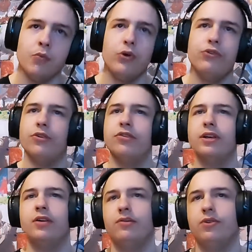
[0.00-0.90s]
What's your
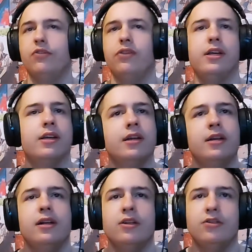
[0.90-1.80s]
style on average day?
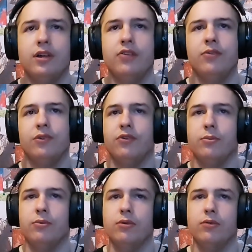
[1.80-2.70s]
Stylish and
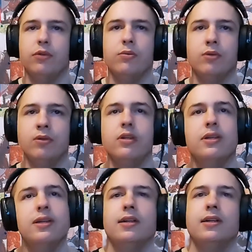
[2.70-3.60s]
fashionable, comfortable.
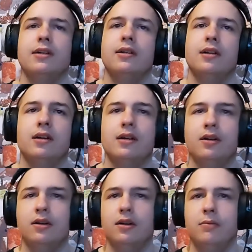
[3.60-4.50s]

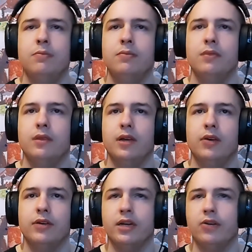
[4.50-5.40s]
I
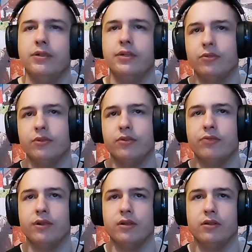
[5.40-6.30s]
don't care how I look as long as I
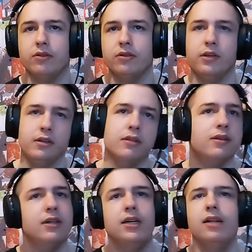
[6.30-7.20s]
feel good, yeah.
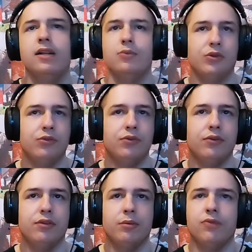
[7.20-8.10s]
What's your
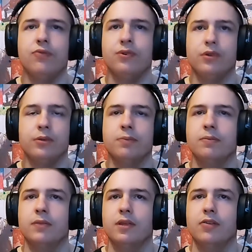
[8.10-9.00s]
favorite type of food?
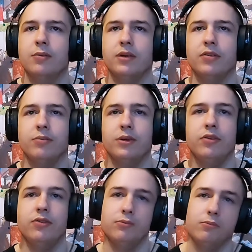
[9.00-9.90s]
Some kind of
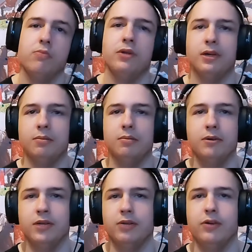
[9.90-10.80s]
meat? Yeah,
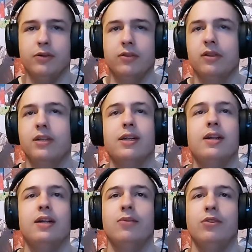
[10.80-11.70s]
here we go.
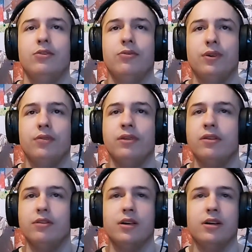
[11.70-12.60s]
What's your
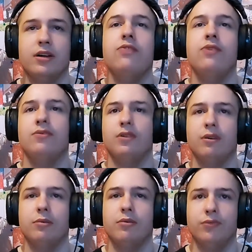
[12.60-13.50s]
favorite, least favorite
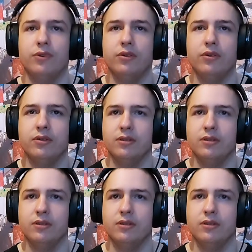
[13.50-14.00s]
type of food?